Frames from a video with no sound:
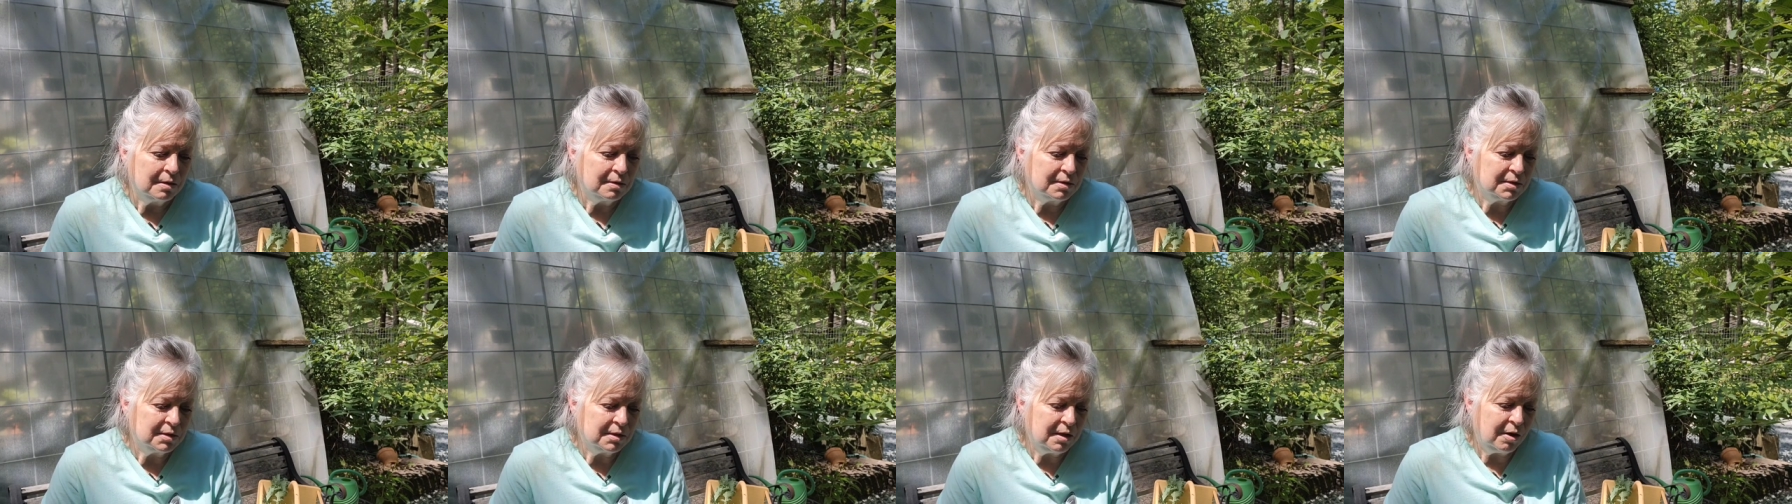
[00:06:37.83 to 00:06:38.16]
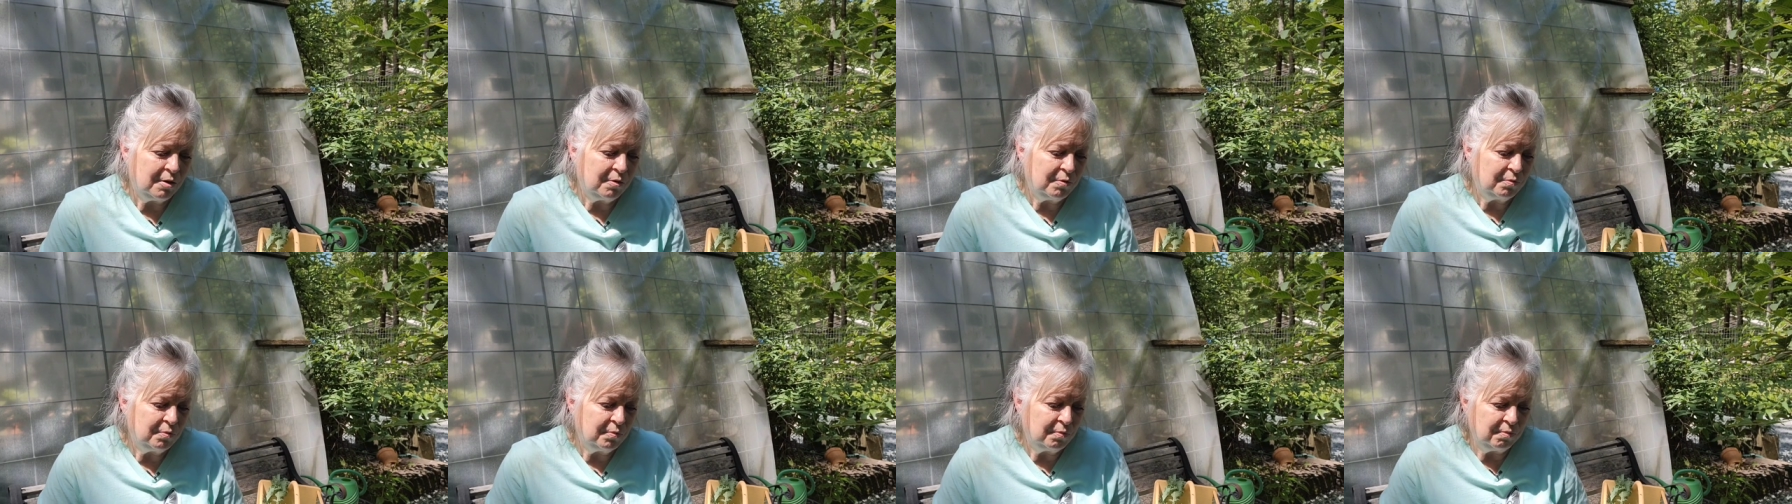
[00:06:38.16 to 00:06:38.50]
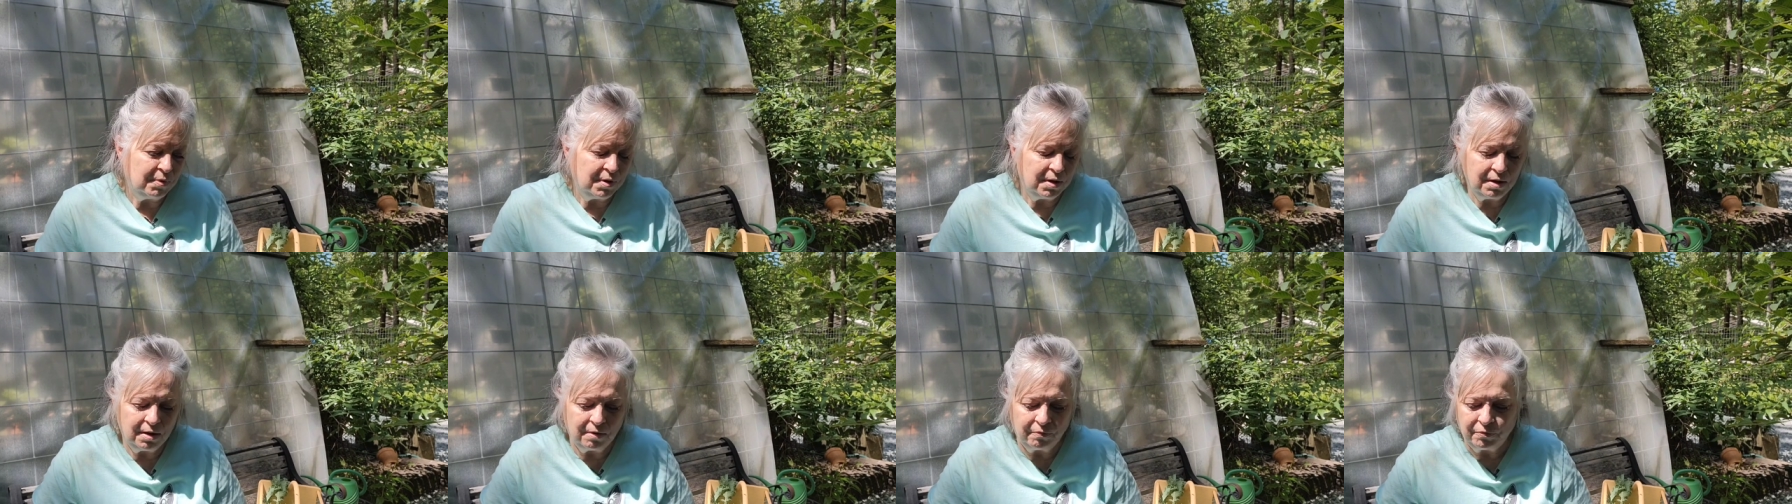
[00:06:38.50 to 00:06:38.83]
So
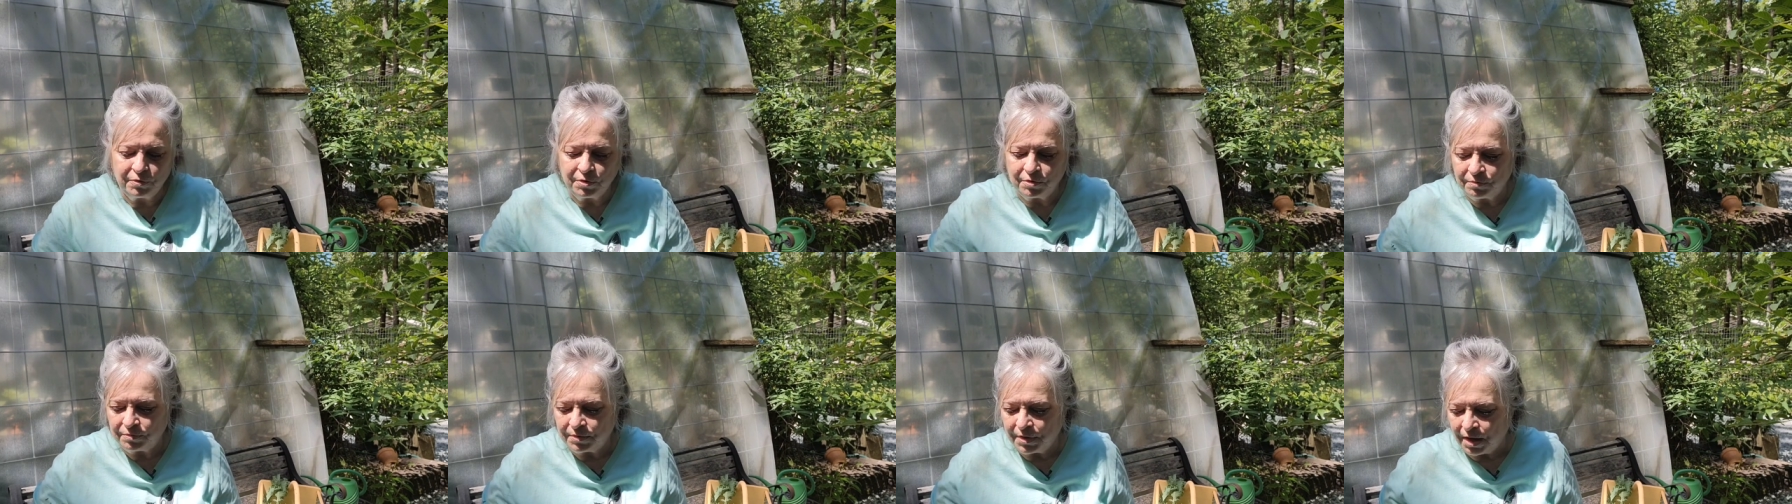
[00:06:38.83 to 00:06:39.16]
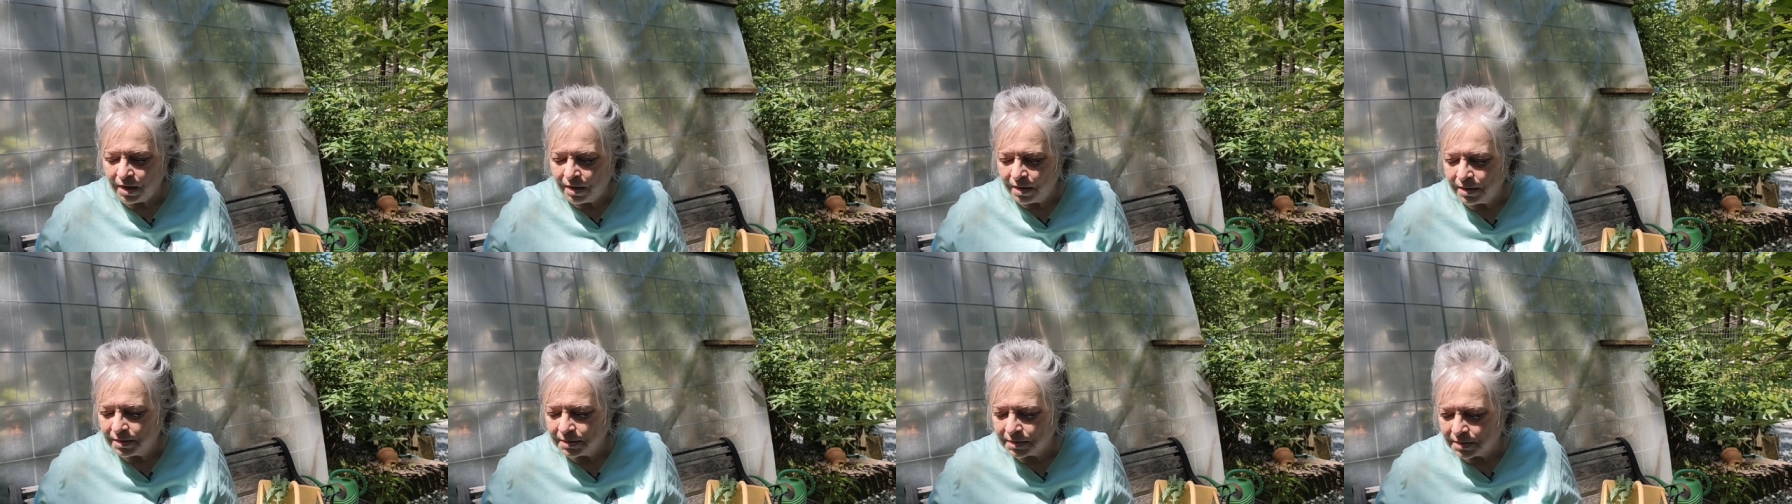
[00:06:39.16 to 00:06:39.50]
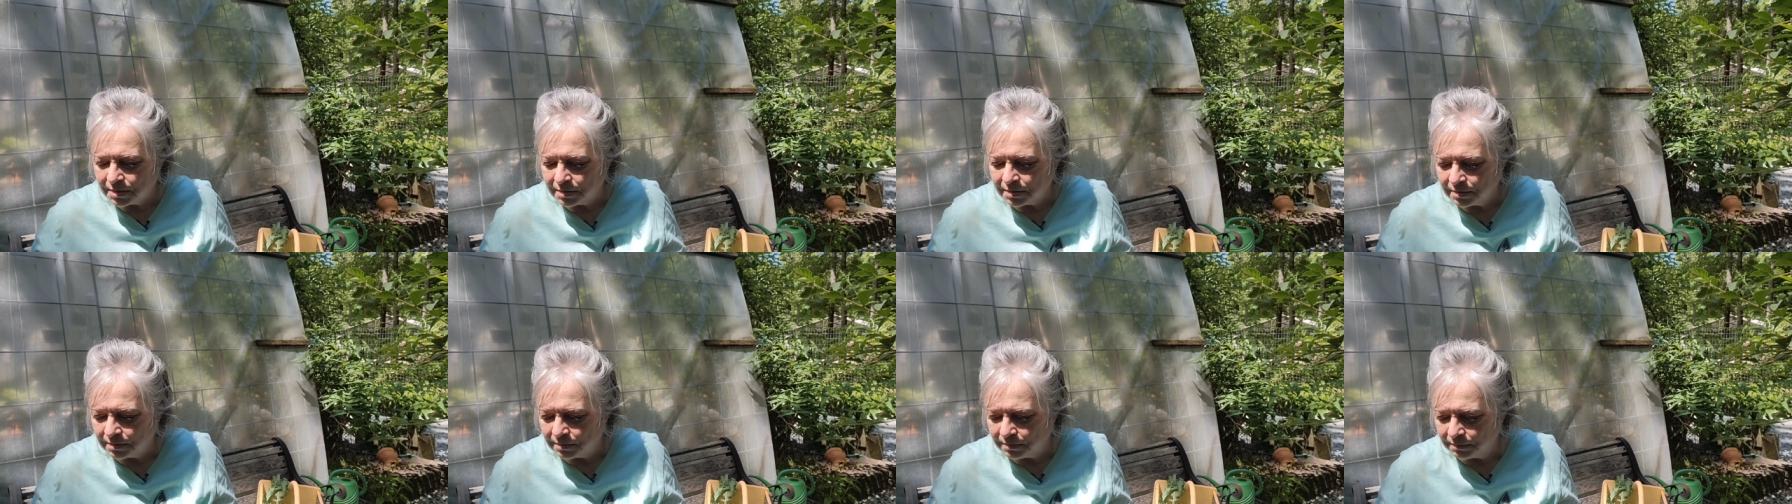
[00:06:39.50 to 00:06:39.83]
if you've
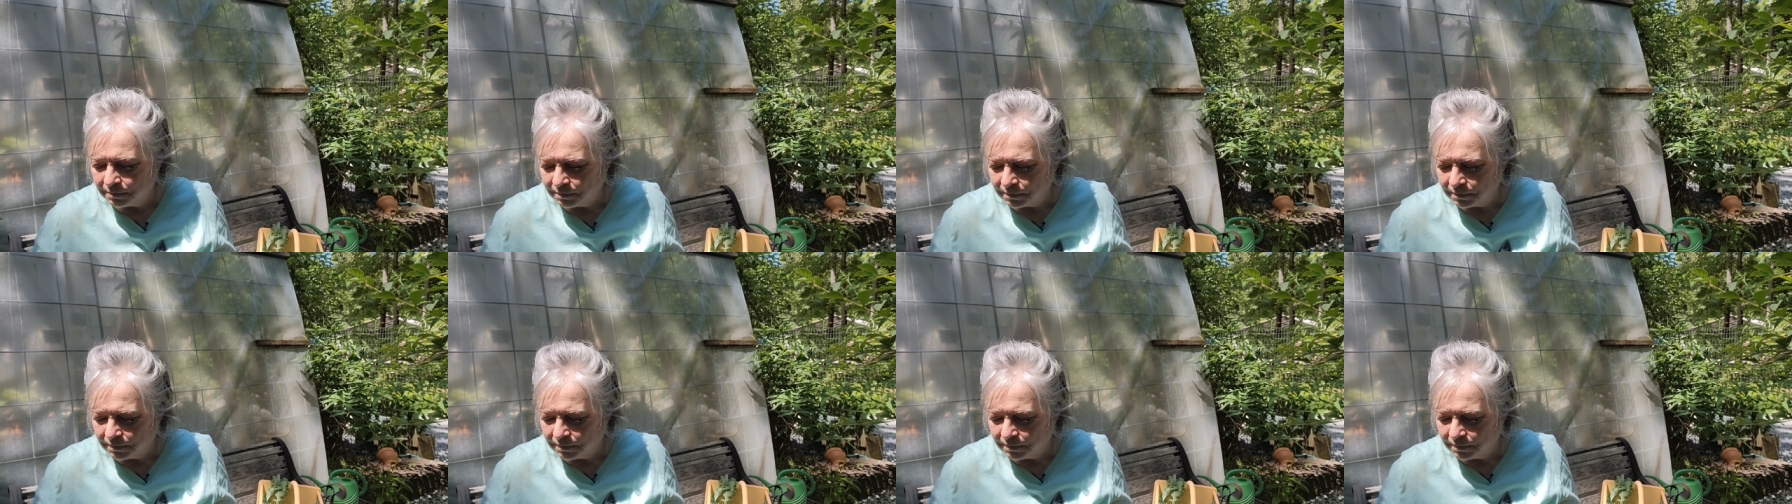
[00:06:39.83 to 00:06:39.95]
got